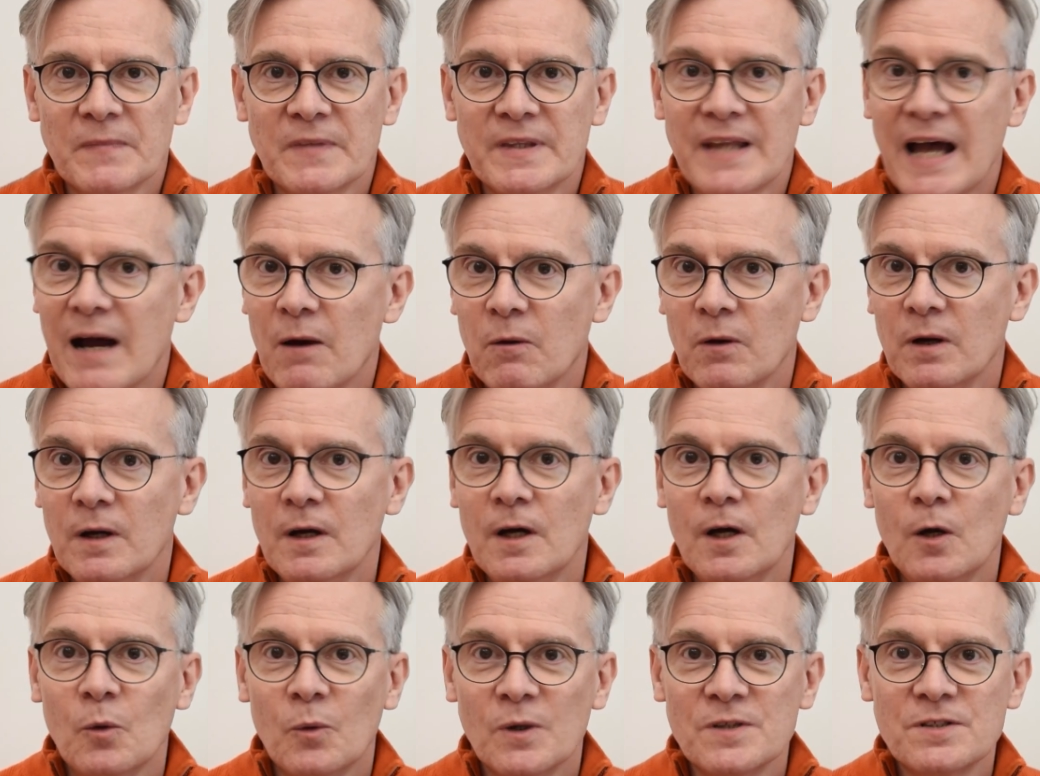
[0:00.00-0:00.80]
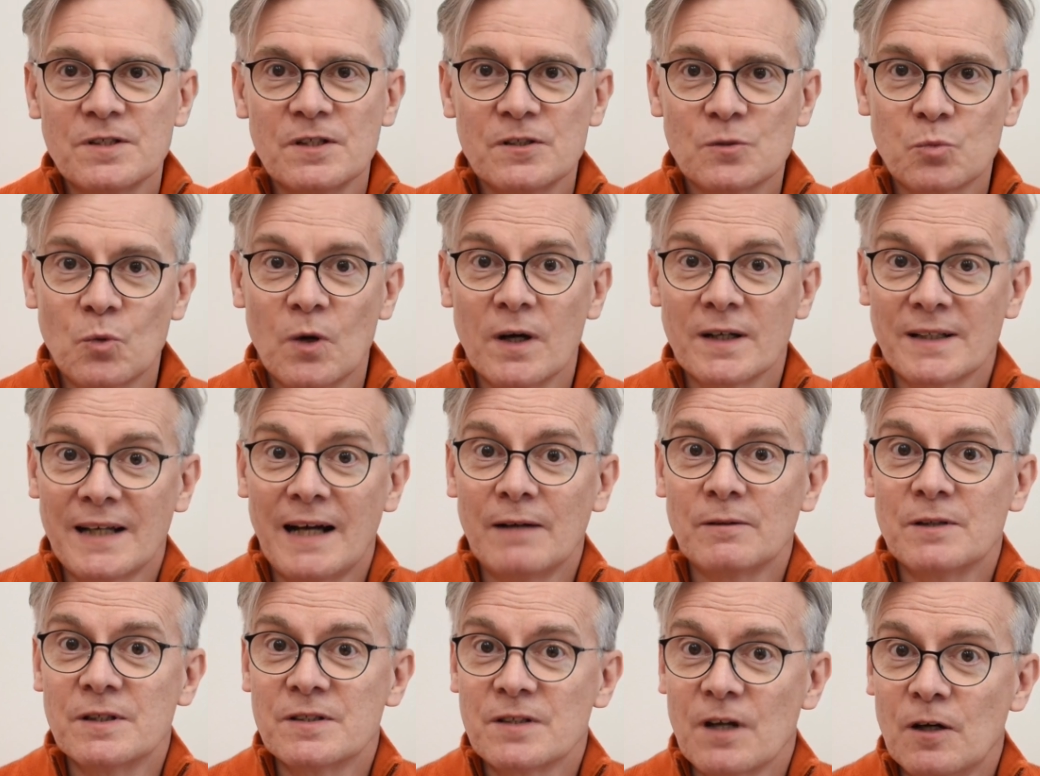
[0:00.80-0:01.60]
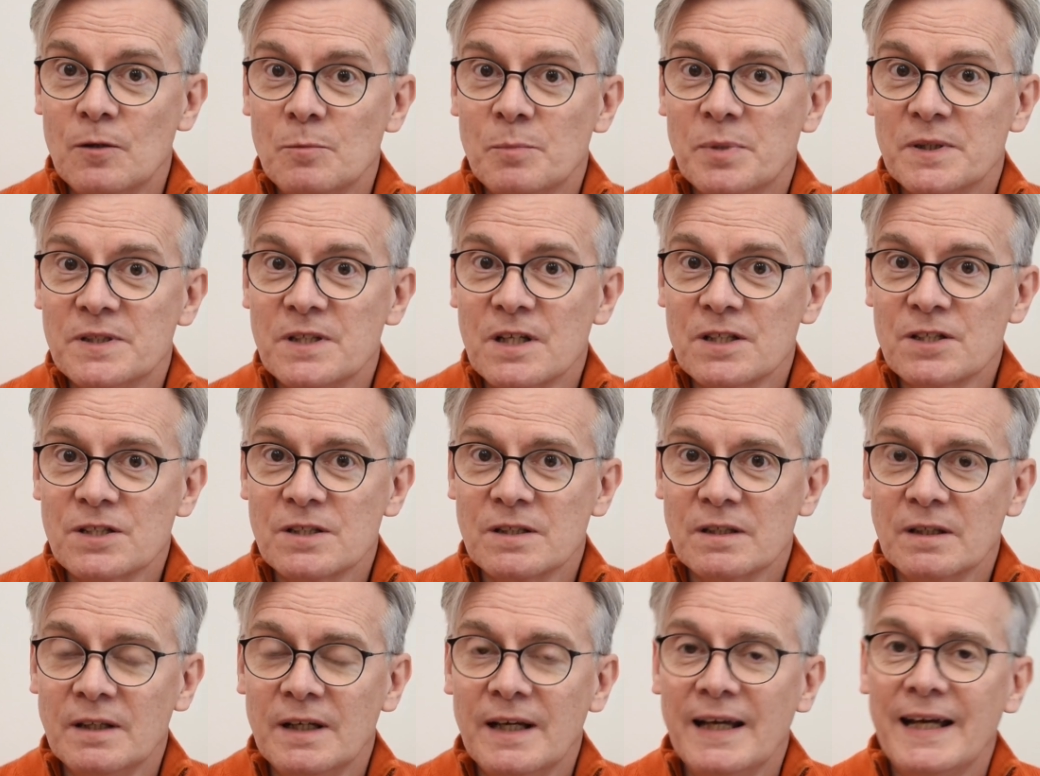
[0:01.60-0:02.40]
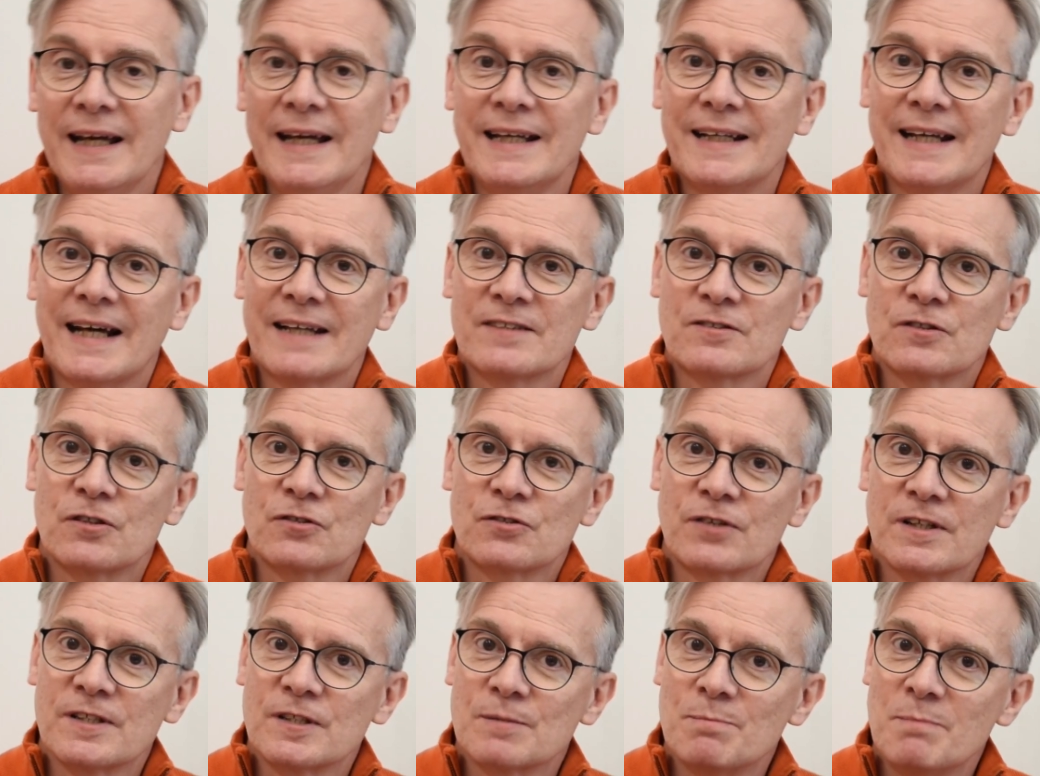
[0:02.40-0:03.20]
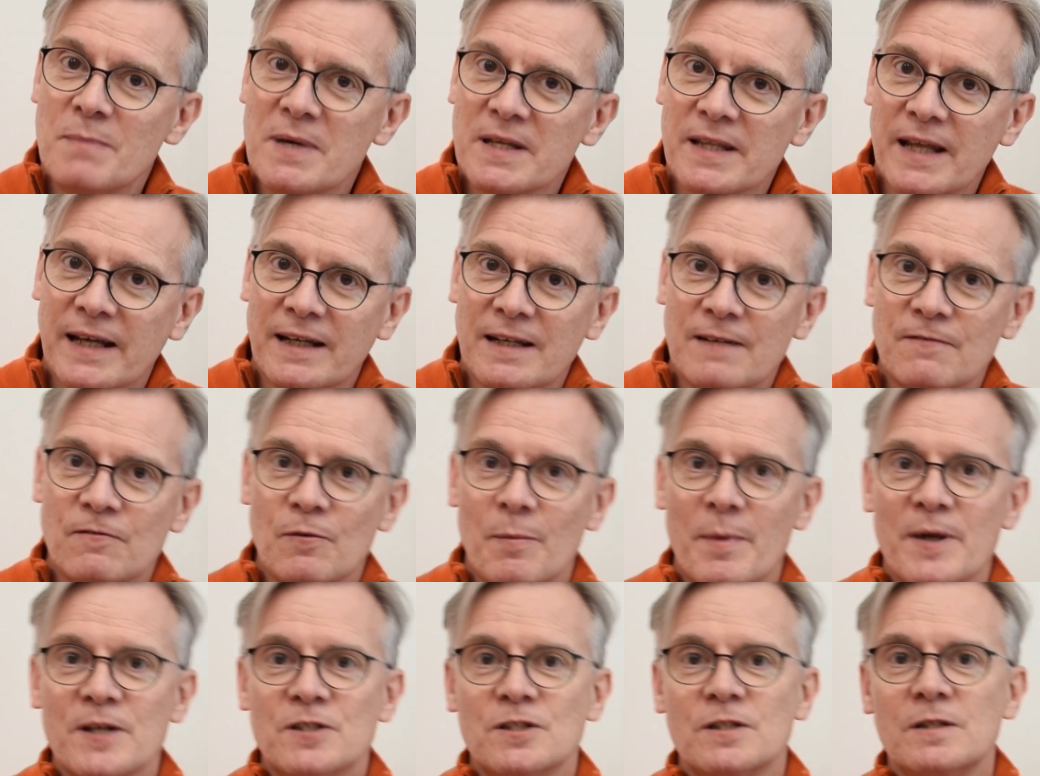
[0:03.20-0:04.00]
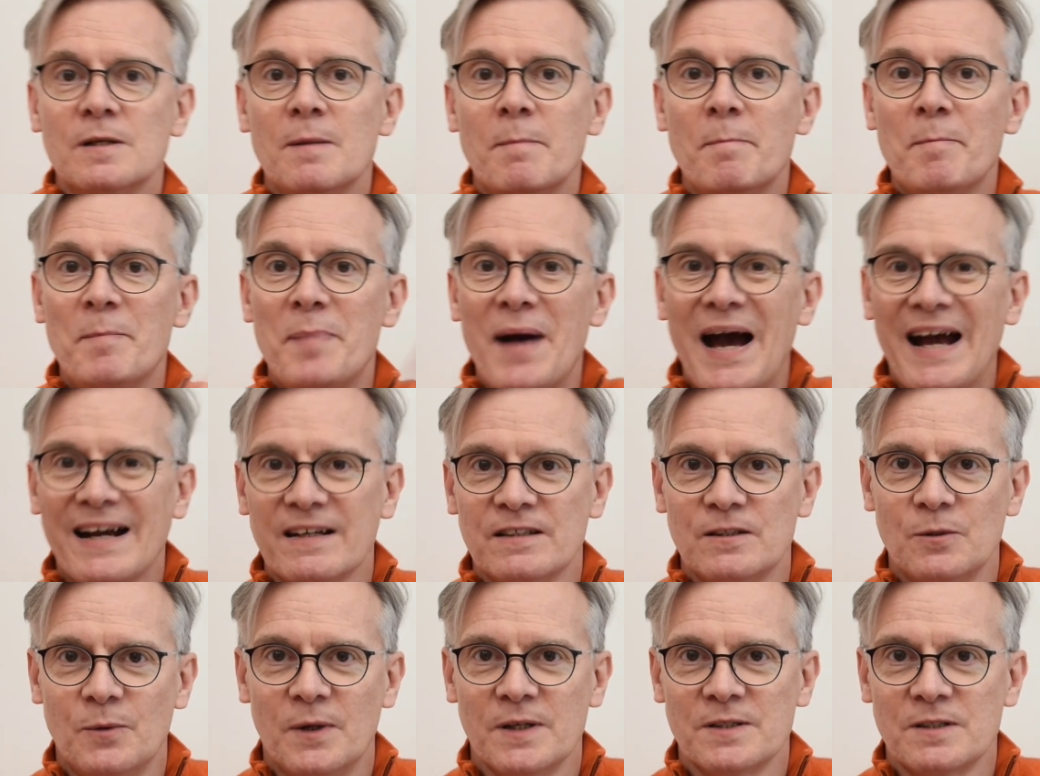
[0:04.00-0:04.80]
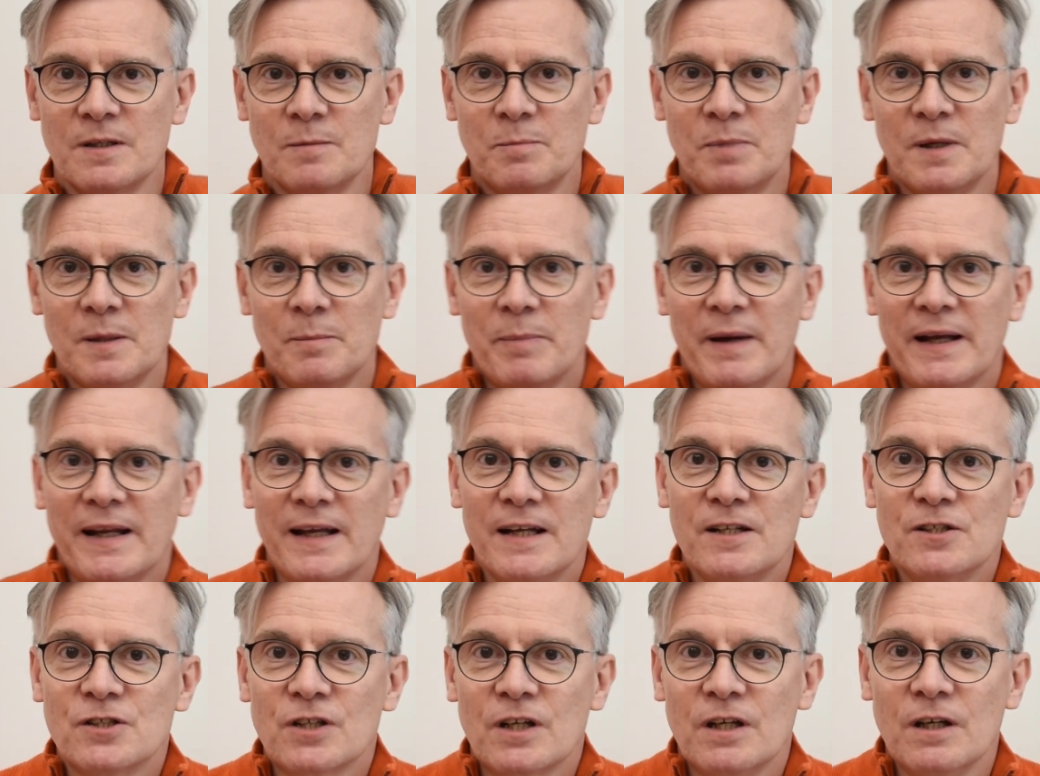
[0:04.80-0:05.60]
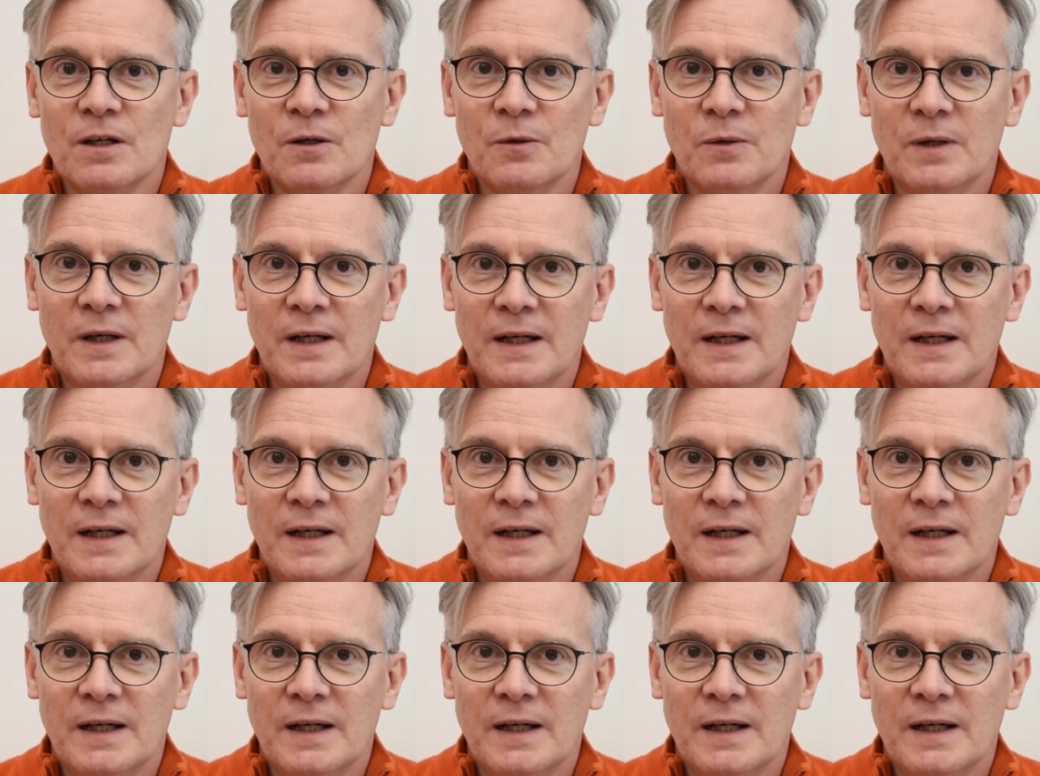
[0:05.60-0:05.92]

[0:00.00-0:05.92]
Now, once it's worked out its own position, it has to transmit that information back to us at PitPat HQ.